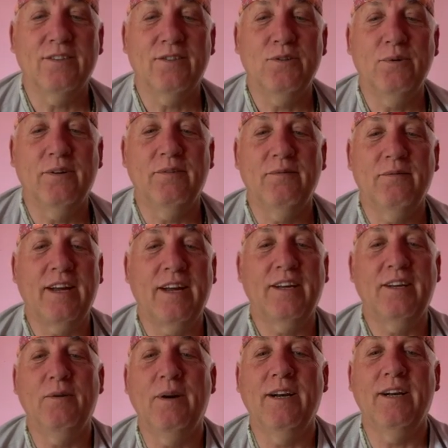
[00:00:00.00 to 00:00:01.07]
who were
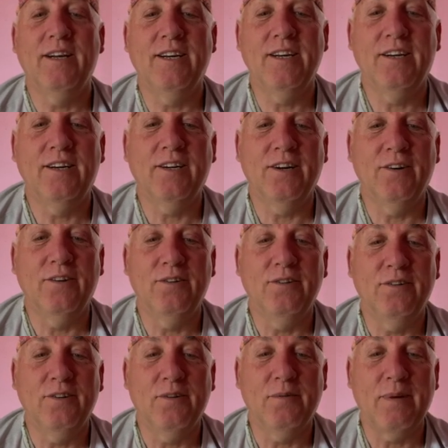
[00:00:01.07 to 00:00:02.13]
evacuated a year ago due
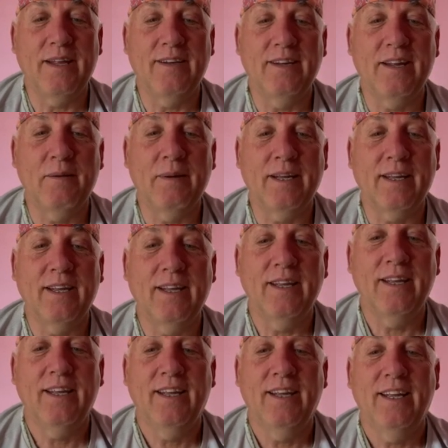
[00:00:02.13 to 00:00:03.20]
to the pandemic.
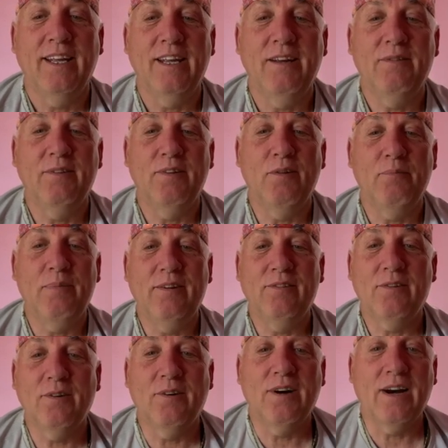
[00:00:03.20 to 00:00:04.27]
Even though Peace
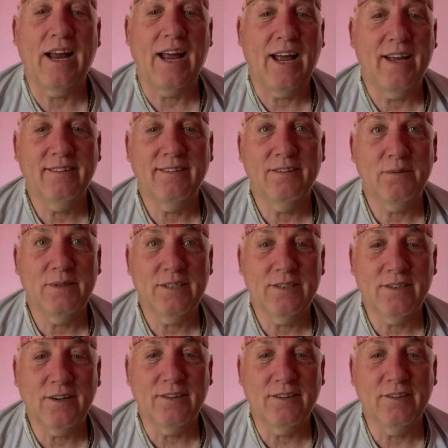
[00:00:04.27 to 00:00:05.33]
Corps hasn't
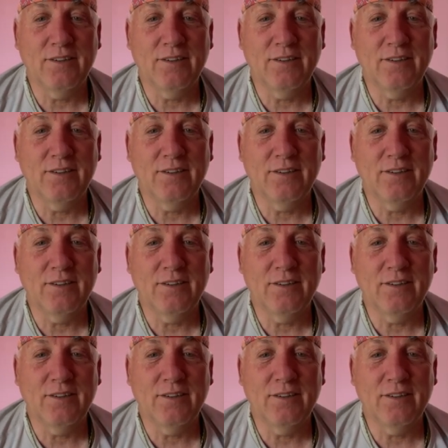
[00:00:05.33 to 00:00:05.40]
restarted their